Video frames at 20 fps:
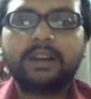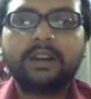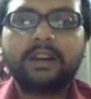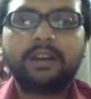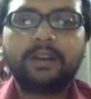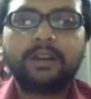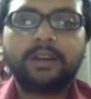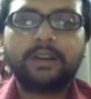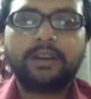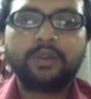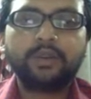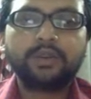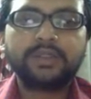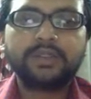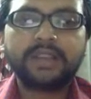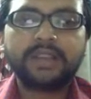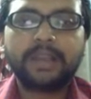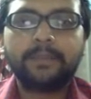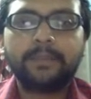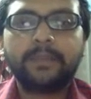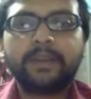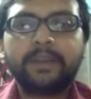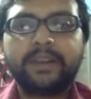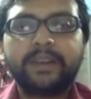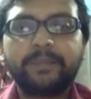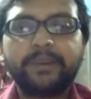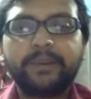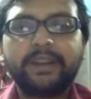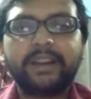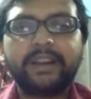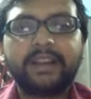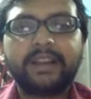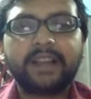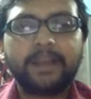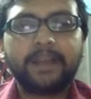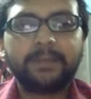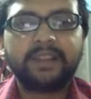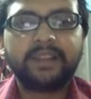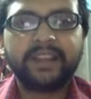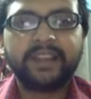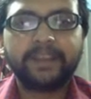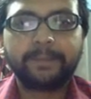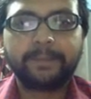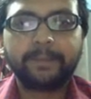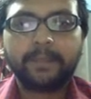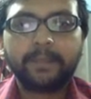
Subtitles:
to some reputed company.